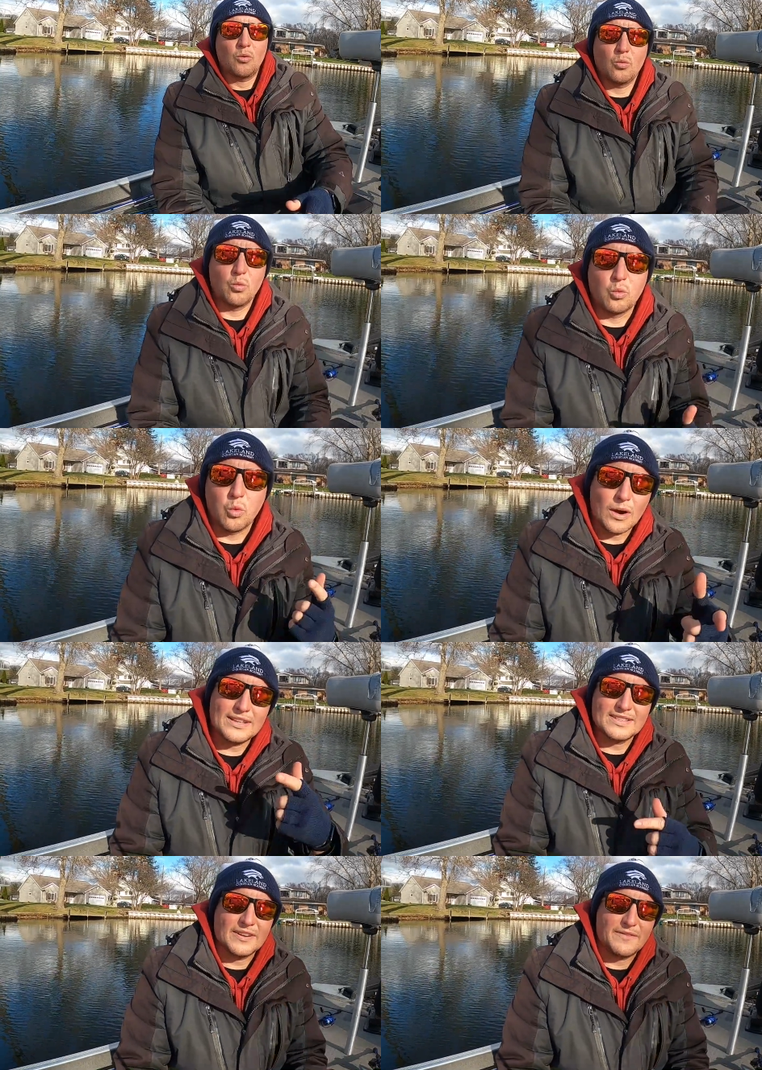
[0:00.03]
What
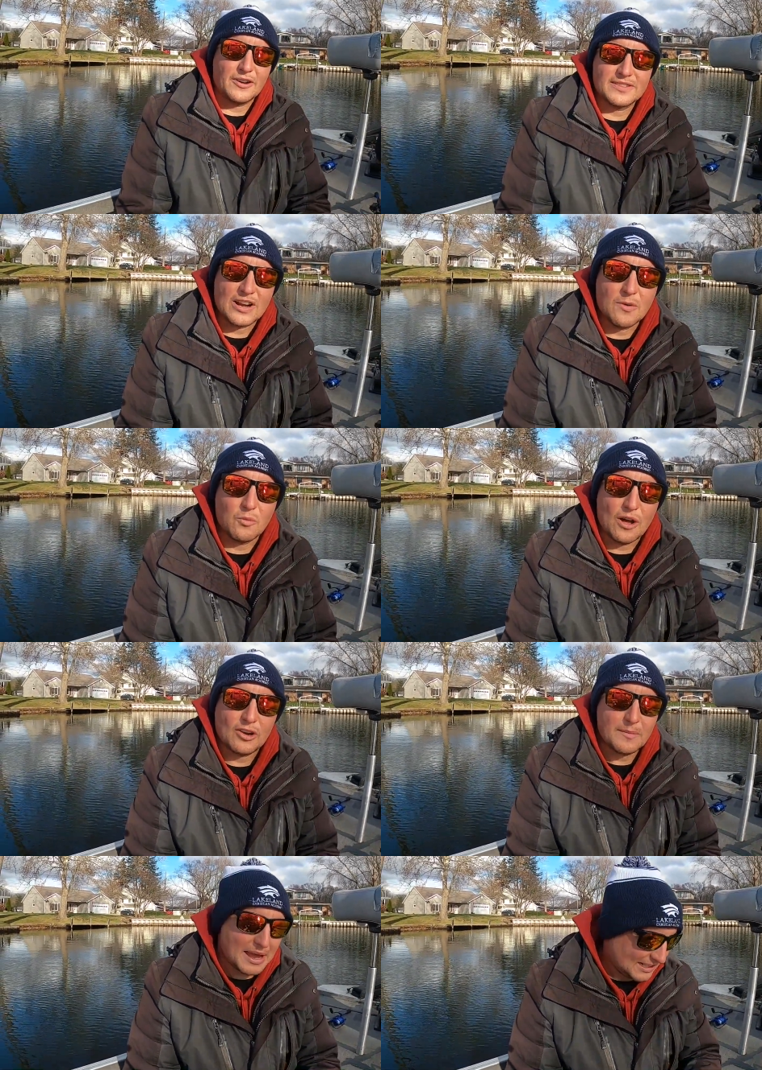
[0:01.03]
is up, folks at home?
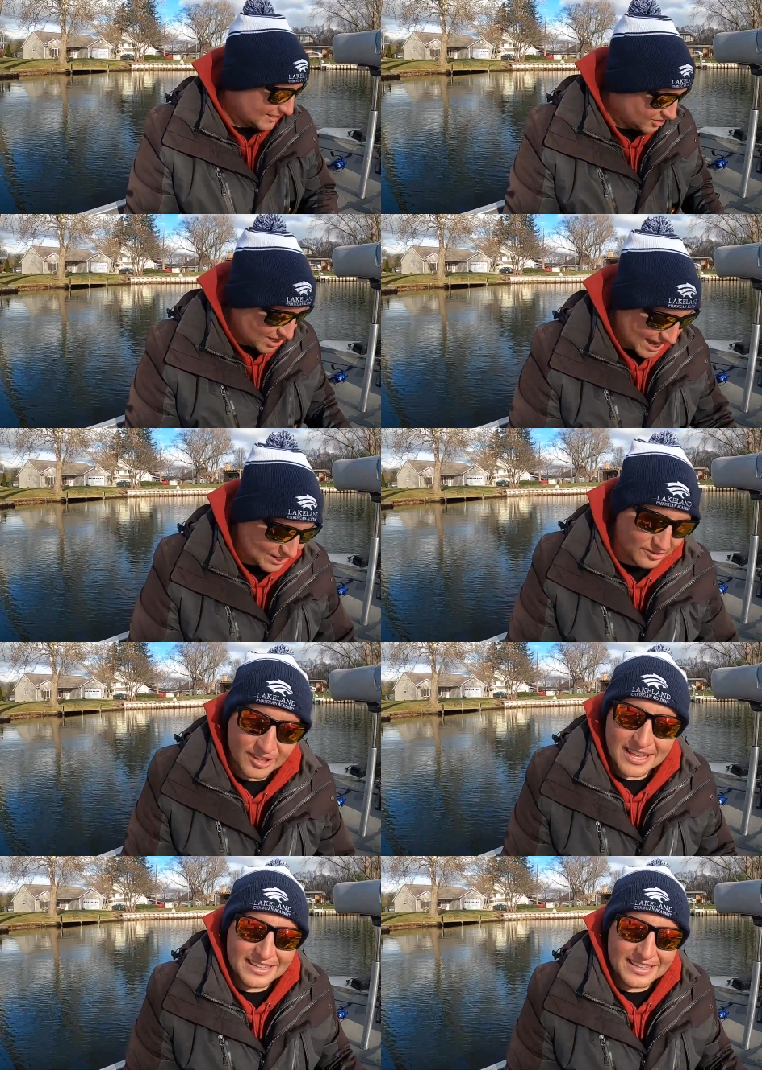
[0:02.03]
Welcome back to the channel.